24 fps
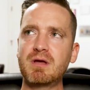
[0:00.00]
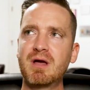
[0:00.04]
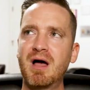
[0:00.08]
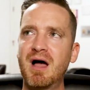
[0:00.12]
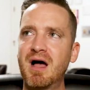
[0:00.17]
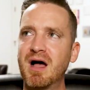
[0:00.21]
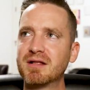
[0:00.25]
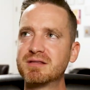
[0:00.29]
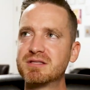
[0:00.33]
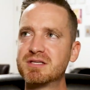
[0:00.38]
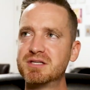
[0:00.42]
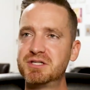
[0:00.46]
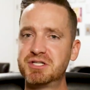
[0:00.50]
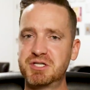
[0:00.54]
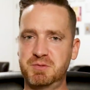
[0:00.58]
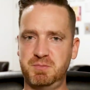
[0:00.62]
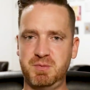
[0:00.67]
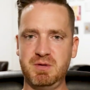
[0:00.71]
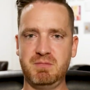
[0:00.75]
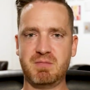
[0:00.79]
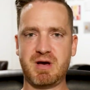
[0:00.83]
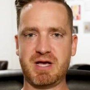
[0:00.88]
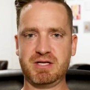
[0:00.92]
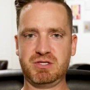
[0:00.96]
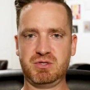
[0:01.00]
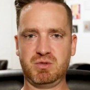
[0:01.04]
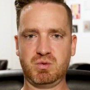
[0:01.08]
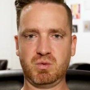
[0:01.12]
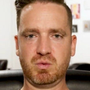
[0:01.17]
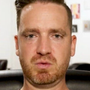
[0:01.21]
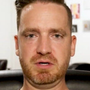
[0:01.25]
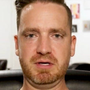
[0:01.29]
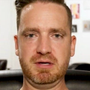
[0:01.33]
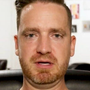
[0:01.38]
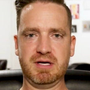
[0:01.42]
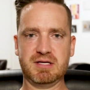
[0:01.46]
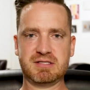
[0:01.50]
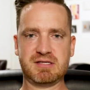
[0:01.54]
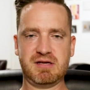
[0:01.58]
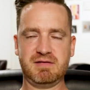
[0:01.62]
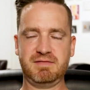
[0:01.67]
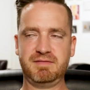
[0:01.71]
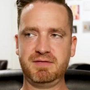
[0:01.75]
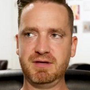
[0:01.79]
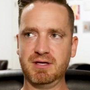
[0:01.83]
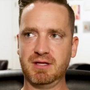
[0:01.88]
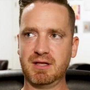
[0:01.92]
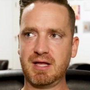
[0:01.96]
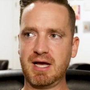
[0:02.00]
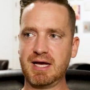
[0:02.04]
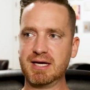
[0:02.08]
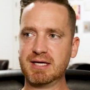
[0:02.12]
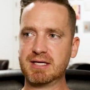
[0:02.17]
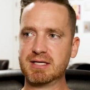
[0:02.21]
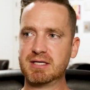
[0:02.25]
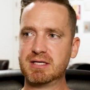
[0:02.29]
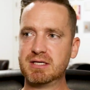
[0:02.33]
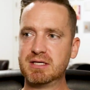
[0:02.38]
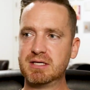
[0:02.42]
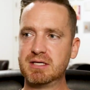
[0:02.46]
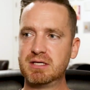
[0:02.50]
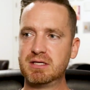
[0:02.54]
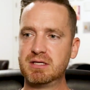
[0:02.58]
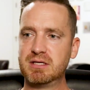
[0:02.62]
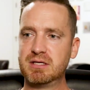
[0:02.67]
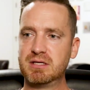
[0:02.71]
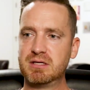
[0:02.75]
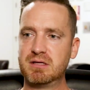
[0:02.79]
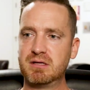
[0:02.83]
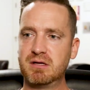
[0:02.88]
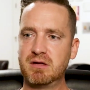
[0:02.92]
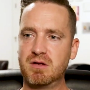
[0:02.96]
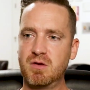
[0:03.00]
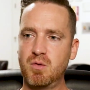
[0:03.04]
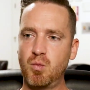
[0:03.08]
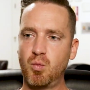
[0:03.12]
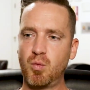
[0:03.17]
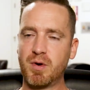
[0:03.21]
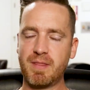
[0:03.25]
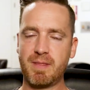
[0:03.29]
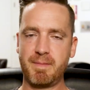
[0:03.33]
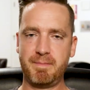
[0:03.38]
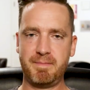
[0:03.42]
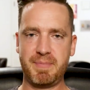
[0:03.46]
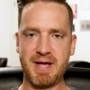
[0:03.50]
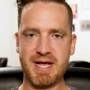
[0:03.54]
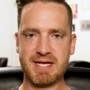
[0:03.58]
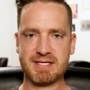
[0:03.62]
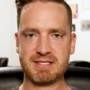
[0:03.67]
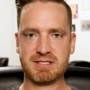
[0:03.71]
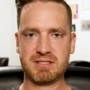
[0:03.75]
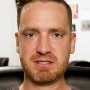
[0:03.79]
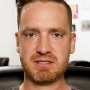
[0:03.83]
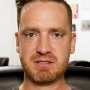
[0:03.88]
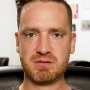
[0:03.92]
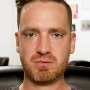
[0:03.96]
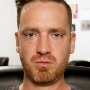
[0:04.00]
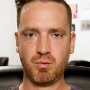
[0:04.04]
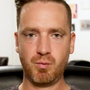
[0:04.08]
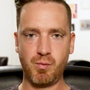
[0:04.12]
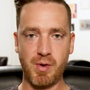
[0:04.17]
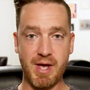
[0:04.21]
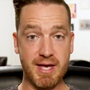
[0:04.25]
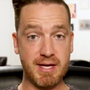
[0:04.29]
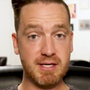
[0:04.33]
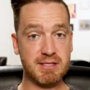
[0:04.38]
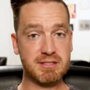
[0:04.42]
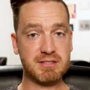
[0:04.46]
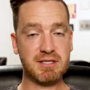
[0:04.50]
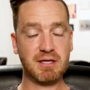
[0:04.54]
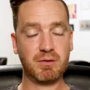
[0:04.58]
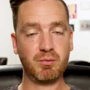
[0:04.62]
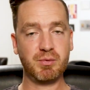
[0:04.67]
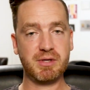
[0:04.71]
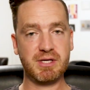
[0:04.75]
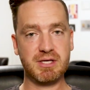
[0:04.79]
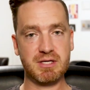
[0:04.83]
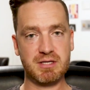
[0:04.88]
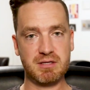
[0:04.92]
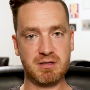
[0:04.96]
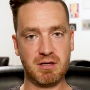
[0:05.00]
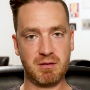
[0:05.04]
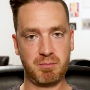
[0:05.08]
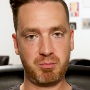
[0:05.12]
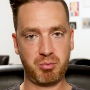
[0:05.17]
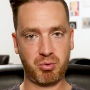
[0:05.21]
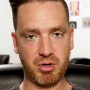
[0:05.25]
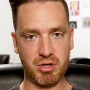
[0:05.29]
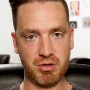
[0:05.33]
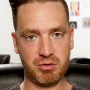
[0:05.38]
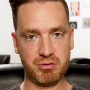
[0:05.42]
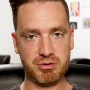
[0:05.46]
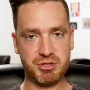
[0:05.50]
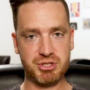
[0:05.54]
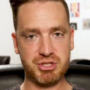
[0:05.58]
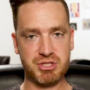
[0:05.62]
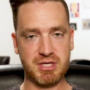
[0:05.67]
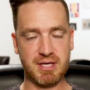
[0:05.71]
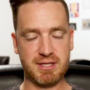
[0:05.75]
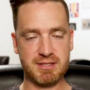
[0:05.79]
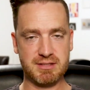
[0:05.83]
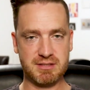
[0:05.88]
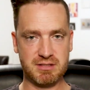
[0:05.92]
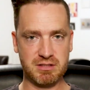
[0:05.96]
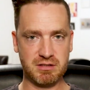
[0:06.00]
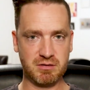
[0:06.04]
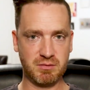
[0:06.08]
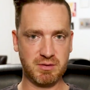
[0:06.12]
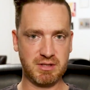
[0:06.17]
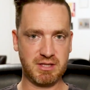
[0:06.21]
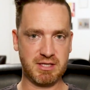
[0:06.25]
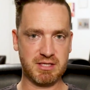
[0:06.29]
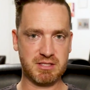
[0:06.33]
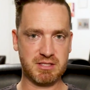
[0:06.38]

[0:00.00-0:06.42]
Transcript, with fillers: uh, to just be my story because I feel like one of the best ways that we can approach and deal with